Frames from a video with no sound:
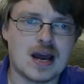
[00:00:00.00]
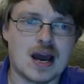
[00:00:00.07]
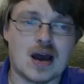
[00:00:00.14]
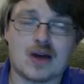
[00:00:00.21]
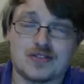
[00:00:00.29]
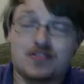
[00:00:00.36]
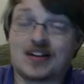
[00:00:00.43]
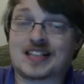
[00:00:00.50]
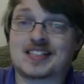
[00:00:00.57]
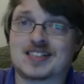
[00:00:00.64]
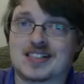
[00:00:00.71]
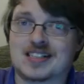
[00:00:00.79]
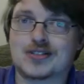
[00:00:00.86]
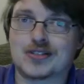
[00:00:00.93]
the
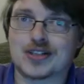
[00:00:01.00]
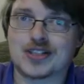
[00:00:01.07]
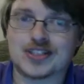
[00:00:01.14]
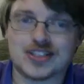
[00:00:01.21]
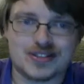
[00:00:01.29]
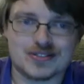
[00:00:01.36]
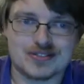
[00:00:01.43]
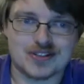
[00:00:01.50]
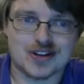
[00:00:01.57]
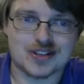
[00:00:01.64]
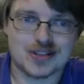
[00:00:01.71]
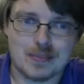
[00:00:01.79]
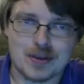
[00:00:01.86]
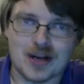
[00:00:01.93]
fantasy tradition,
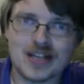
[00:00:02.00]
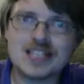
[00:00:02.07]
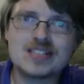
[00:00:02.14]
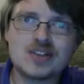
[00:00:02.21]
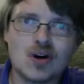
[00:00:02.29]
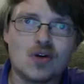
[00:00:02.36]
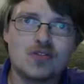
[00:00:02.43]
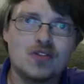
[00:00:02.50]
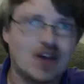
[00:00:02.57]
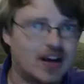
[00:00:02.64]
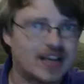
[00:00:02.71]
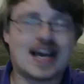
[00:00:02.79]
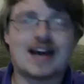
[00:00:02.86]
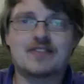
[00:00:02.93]
rather. But I need to offer a
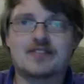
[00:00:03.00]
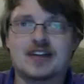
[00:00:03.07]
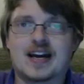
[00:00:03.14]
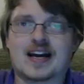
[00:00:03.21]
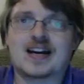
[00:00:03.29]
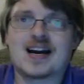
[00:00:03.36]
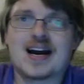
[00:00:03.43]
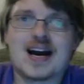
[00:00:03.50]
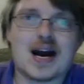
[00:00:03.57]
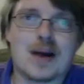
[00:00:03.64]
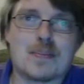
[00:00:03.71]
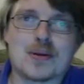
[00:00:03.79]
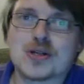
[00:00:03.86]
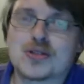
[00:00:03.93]
caveat
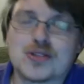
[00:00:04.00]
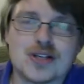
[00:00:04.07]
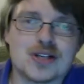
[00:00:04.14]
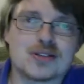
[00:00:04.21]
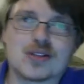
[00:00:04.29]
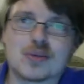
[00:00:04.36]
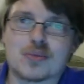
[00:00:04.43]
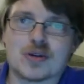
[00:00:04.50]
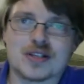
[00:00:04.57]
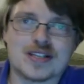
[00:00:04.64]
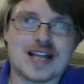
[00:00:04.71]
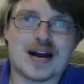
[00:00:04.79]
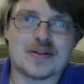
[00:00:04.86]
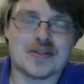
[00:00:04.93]
because someone
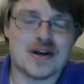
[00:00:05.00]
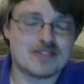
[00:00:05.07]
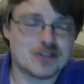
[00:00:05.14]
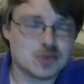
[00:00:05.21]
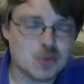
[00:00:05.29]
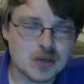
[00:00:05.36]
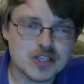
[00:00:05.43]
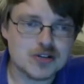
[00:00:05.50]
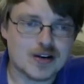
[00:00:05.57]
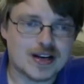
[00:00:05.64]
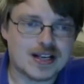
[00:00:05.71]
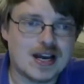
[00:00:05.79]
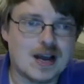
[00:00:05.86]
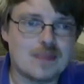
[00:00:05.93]
out there is wondering.
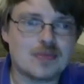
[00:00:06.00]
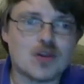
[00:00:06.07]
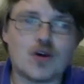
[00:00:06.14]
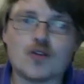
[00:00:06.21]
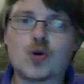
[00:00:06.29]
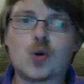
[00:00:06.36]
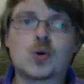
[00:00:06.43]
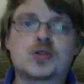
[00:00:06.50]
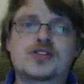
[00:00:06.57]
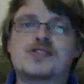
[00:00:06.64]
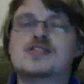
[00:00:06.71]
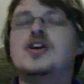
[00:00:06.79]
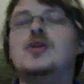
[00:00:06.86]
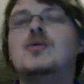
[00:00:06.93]
Of course, there is
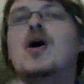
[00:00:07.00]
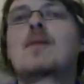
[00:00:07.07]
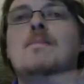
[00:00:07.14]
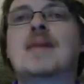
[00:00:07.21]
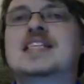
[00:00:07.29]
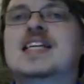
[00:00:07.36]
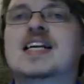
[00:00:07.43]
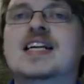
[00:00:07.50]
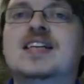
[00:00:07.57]
no hermetically